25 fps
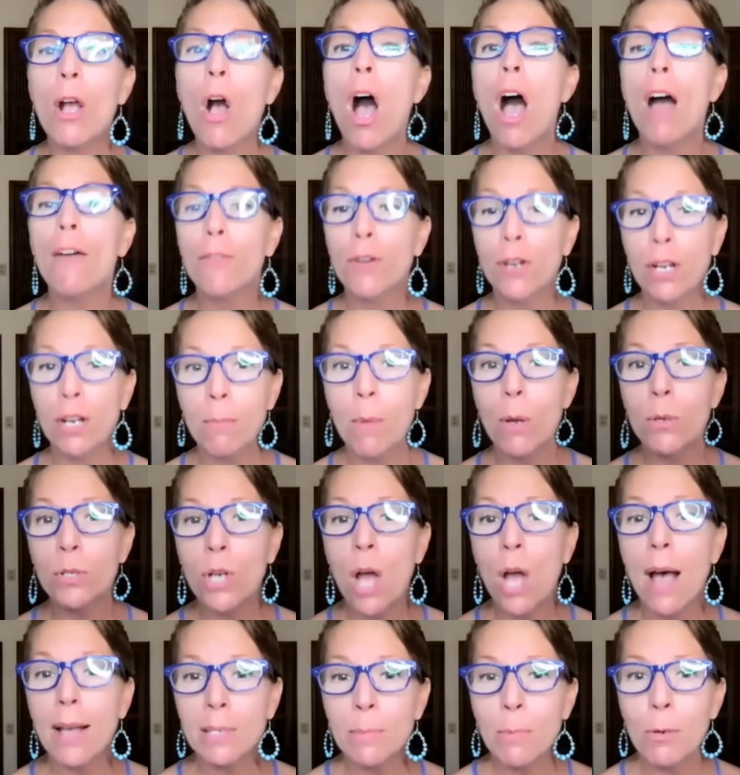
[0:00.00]
offered in most
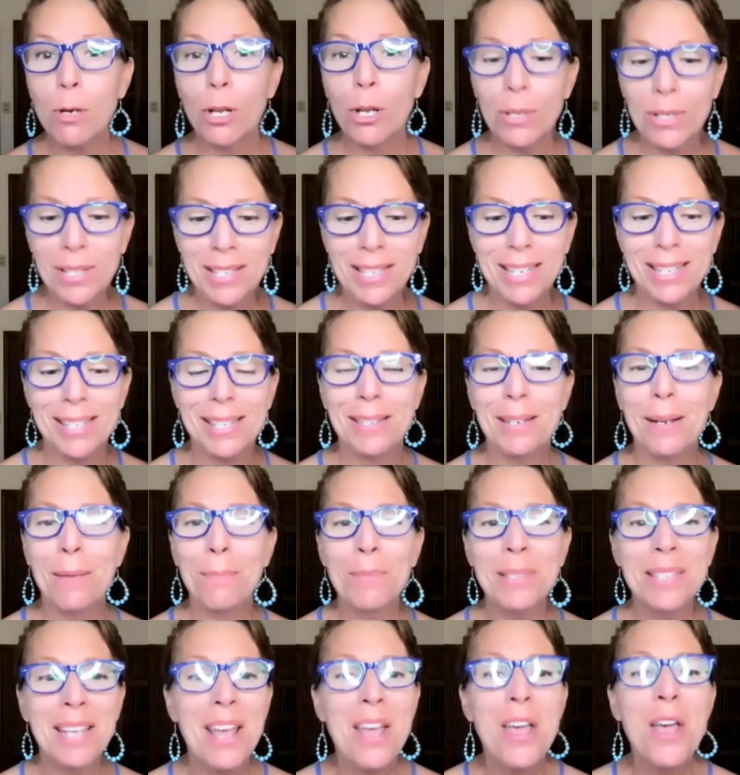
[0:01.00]
hospital systems,
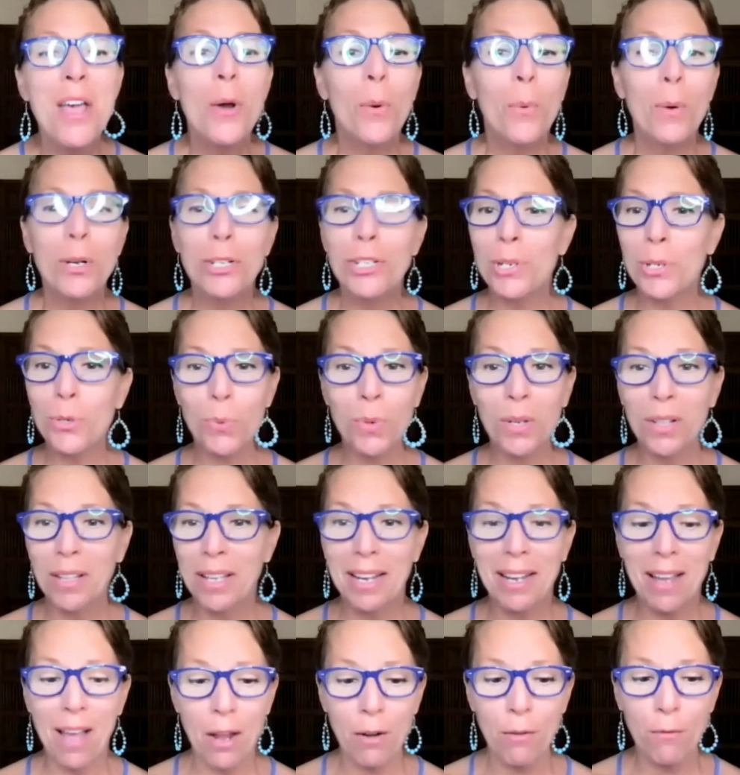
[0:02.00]
which is
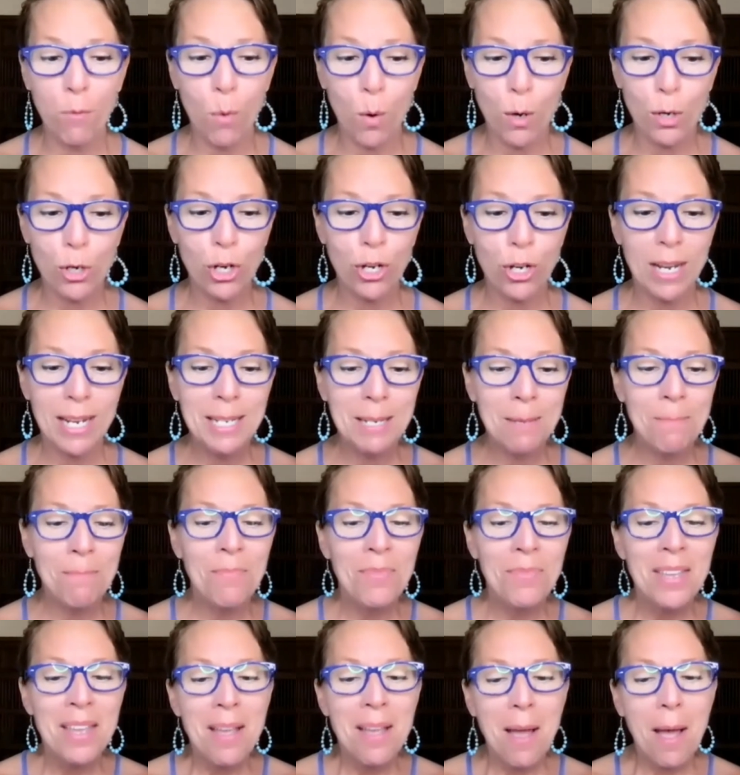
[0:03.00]
really unfortunate.
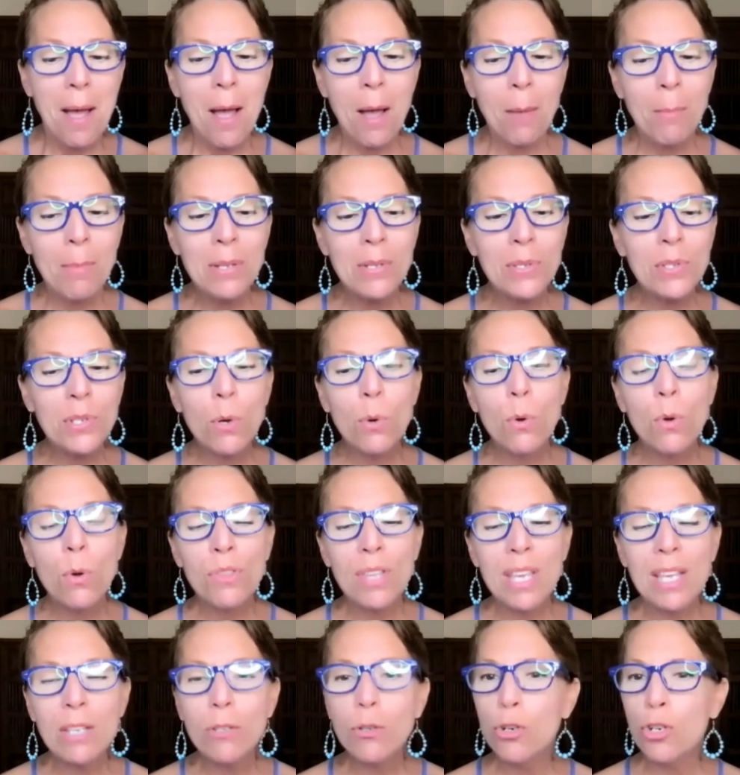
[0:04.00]
And so
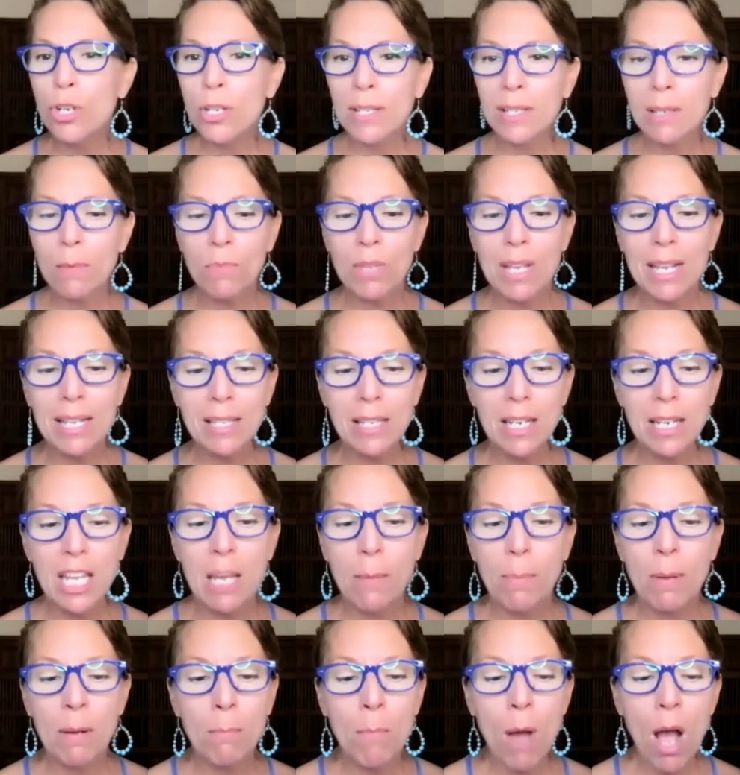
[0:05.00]
these are just some things to
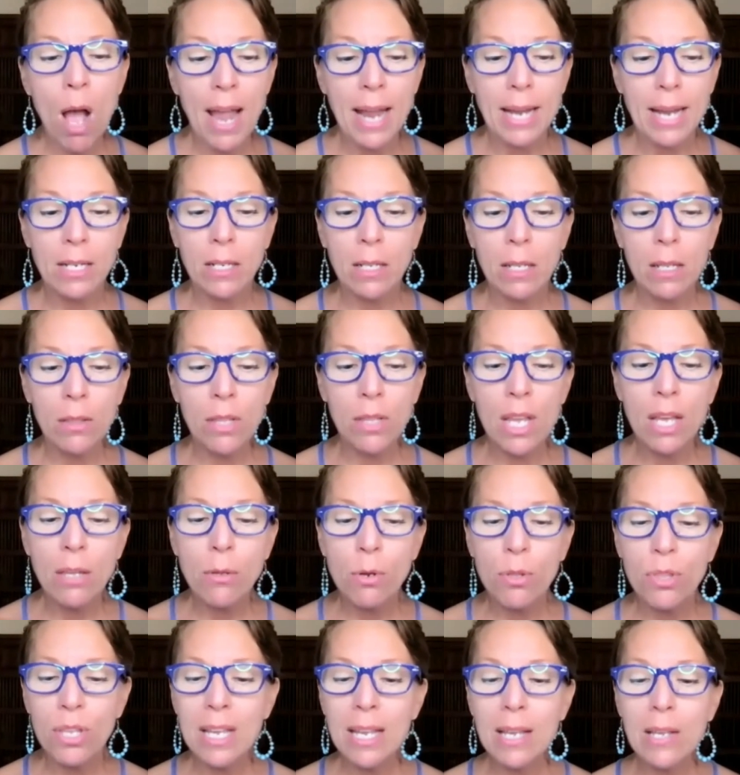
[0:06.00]
keep in mind. The
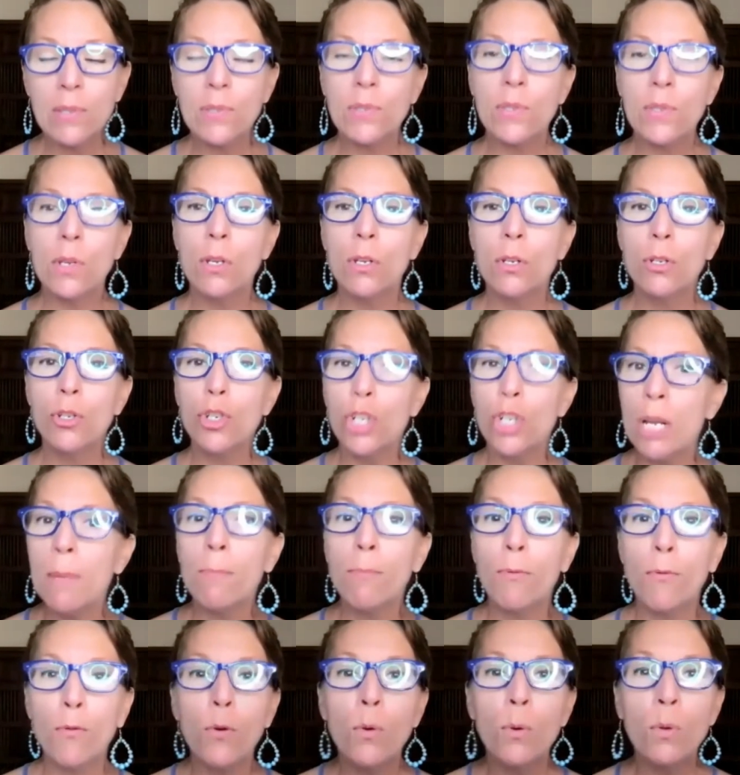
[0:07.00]
other thing is
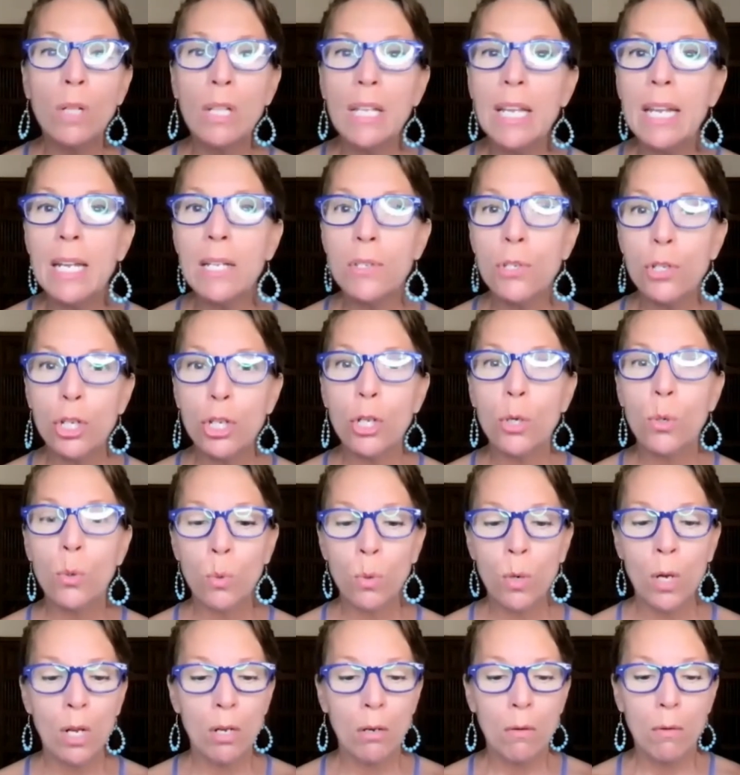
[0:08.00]
cheap food leads
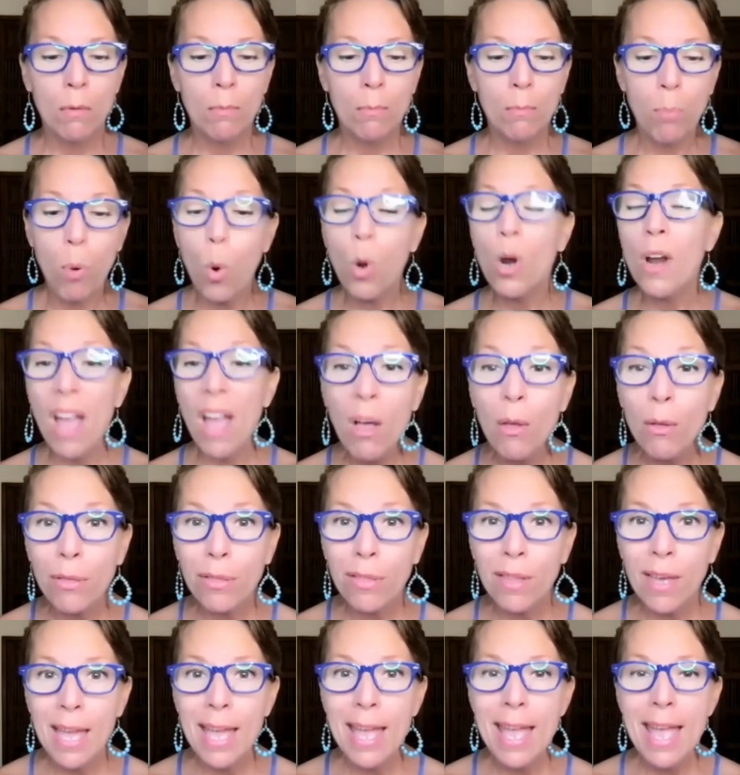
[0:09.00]
to poor
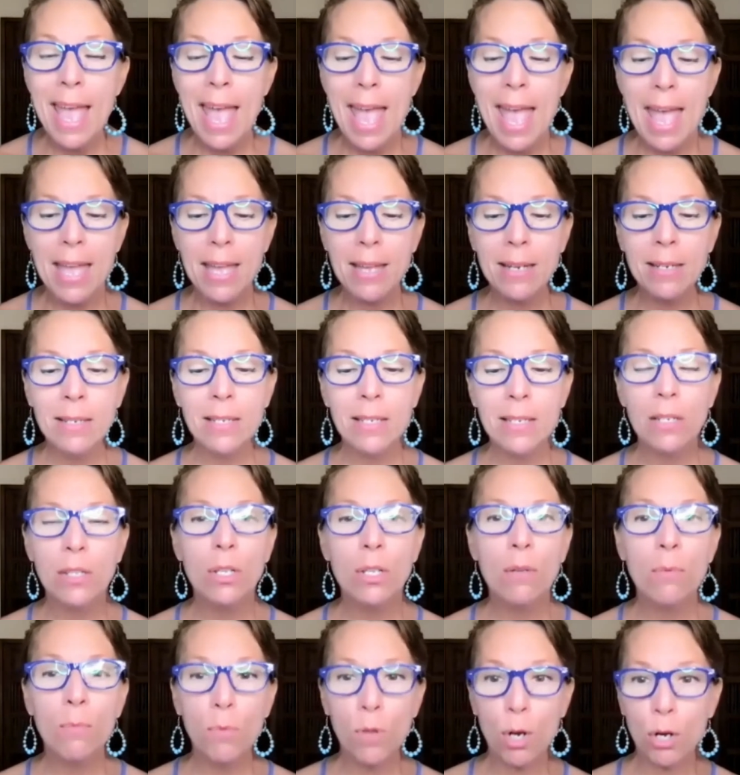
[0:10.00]
health. And
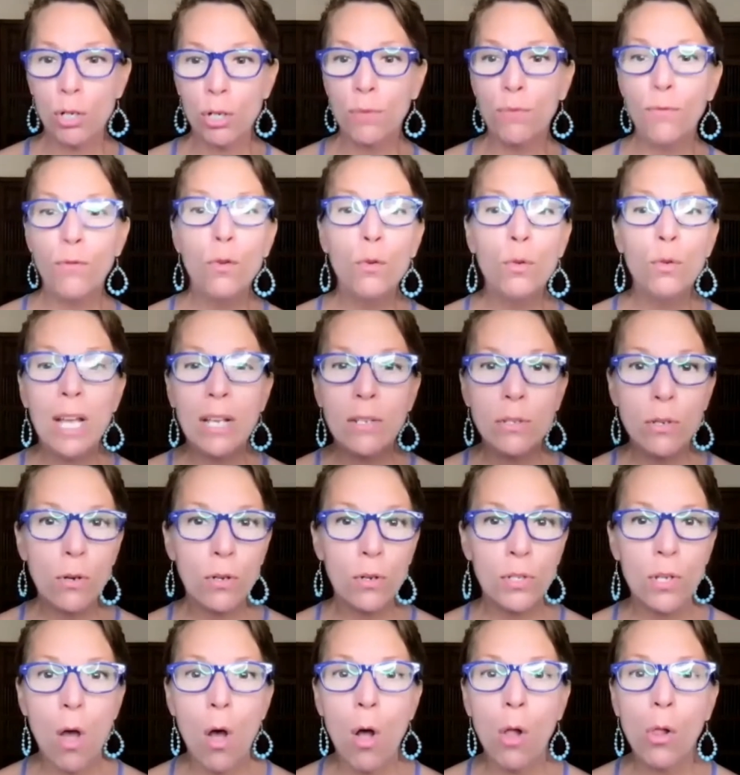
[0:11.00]
there's food
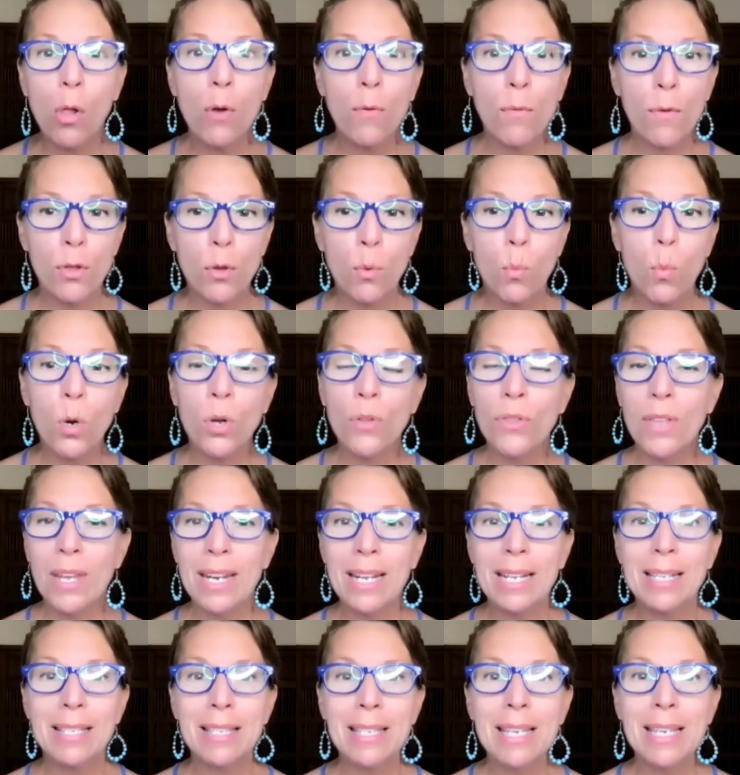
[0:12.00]
deserts all over the world that
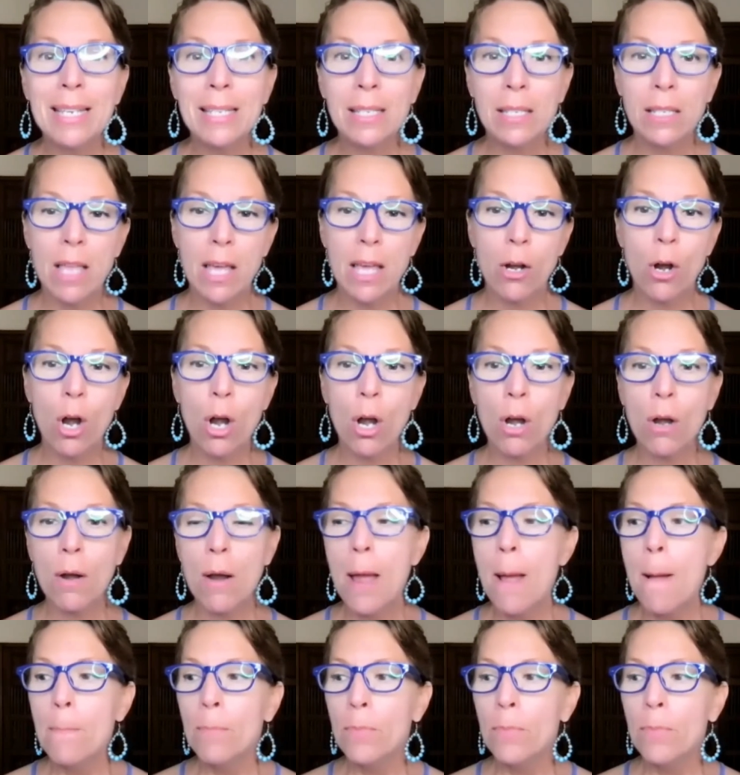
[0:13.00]
exist that are